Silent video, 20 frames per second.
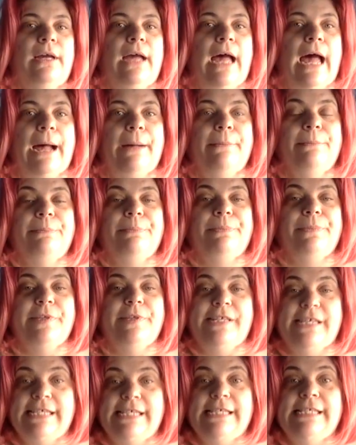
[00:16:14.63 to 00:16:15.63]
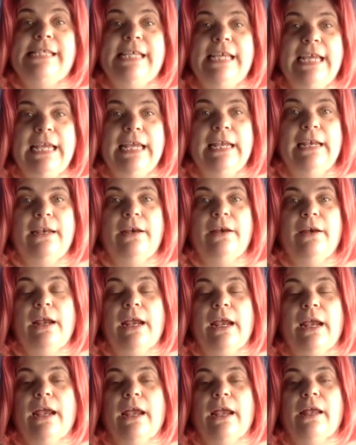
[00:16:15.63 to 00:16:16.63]
um, succeed
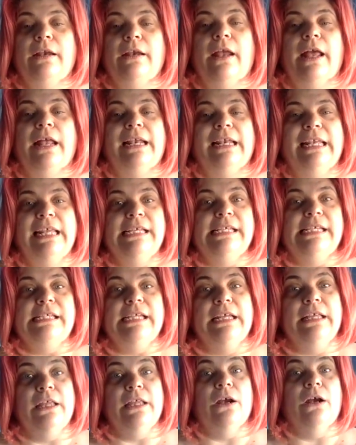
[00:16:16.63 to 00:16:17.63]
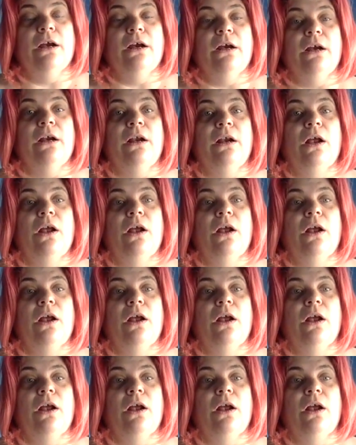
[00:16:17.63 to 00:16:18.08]
in at least in their